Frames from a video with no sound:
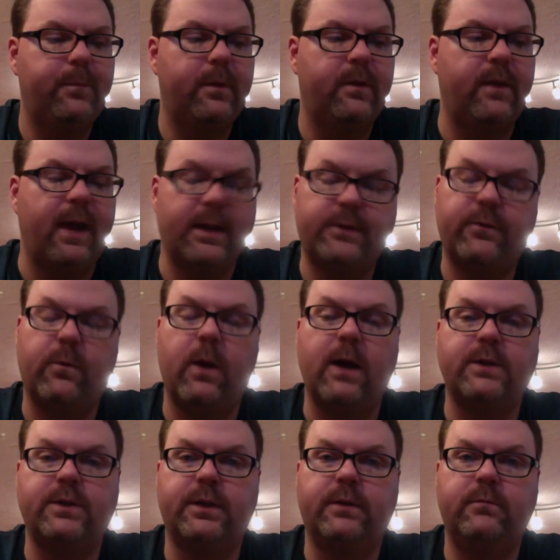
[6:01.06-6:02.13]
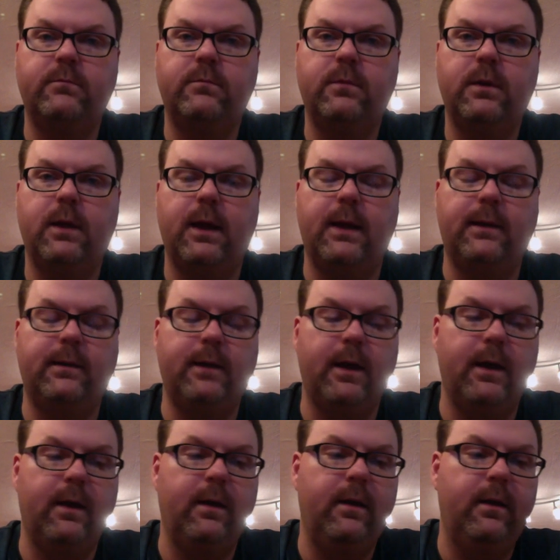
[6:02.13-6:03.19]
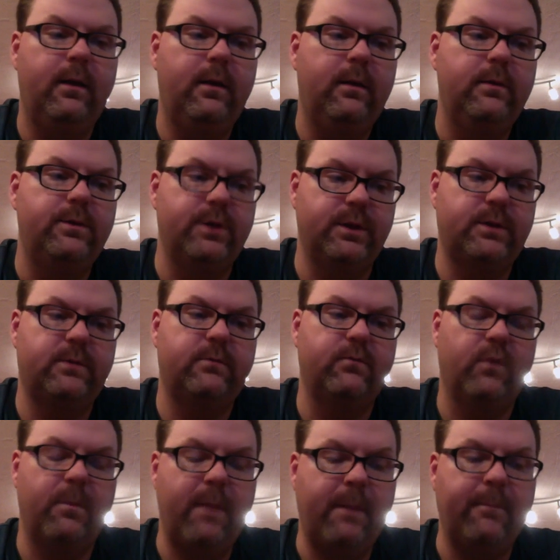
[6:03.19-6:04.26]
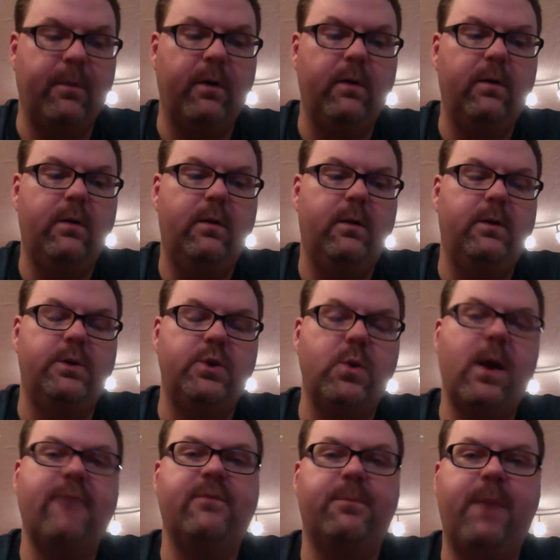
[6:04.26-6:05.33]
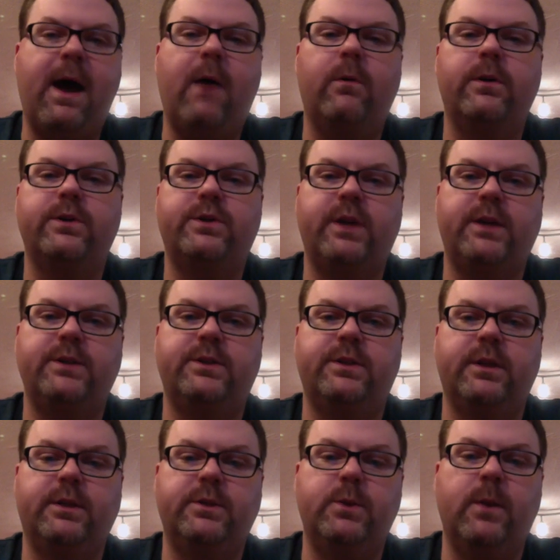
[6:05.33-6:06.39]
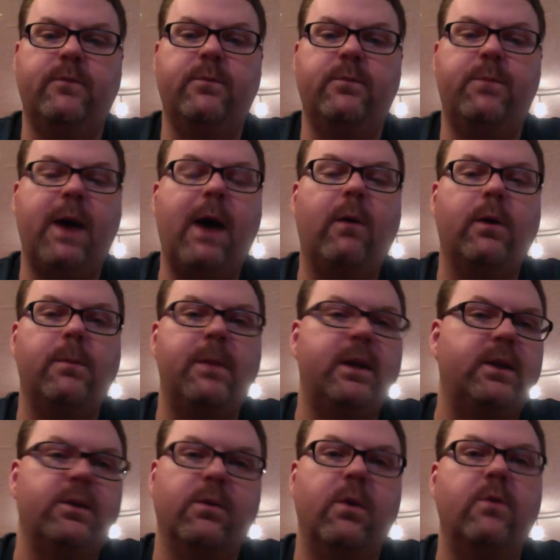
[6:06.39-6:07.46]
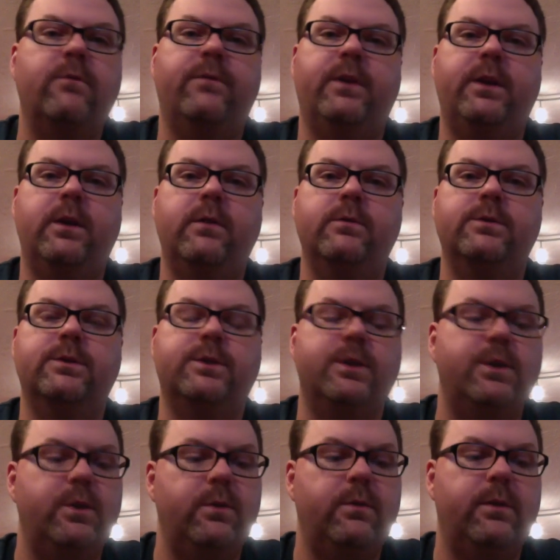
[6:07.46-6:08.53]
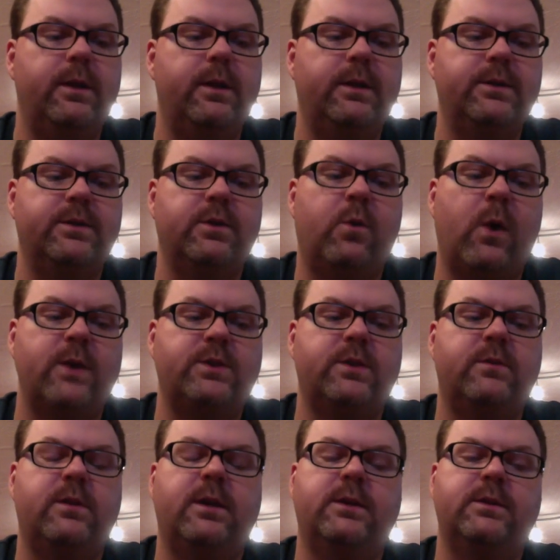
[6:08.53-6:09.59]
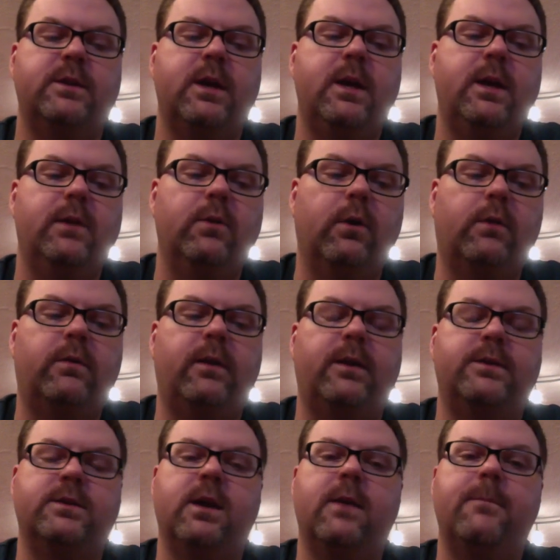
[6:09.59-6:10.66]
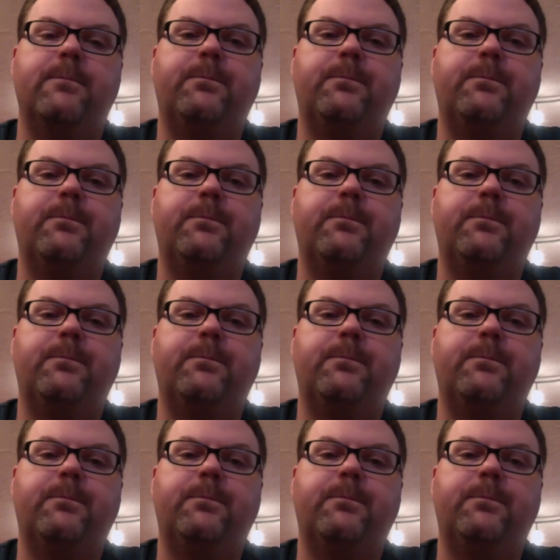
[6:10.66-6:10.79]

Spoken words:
thanks for watching. And just remember, you have the power to change things. You have the power to make your own videos and to do things and question things, look things up,